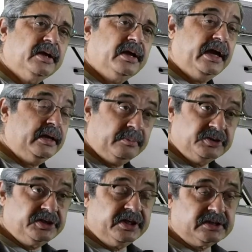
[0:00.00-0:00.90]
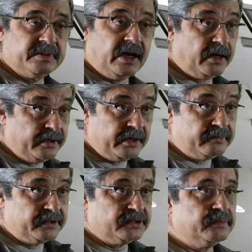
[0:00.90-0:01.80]
And the machine our
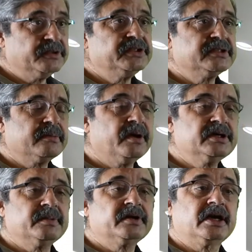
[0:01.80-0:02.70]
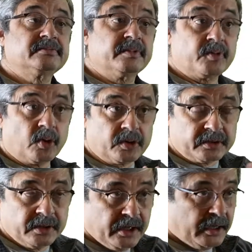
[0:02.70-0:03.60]
ultrasound machines have multiple times been broken
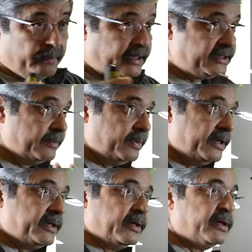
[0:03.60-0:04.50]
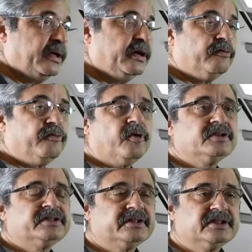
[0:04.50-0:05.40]
by simply the
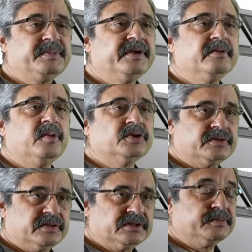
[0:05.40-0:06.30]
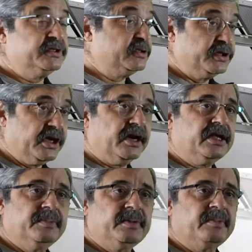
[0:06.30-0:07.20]
force and the speed of motion of this machine. So you got to
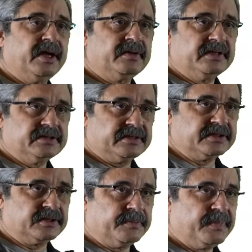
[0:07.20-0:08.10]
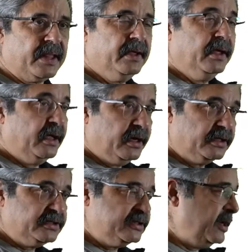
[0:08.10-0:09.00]
keep in mind of these things, Now
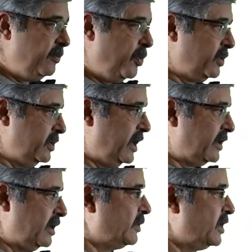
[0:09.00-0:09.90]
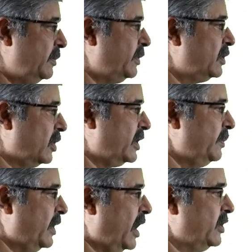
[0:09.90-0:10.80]
this is an important diagram, and keep
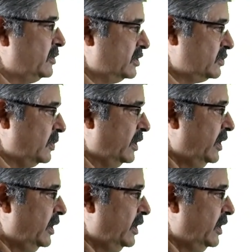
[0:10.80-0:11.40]
an eye on this one.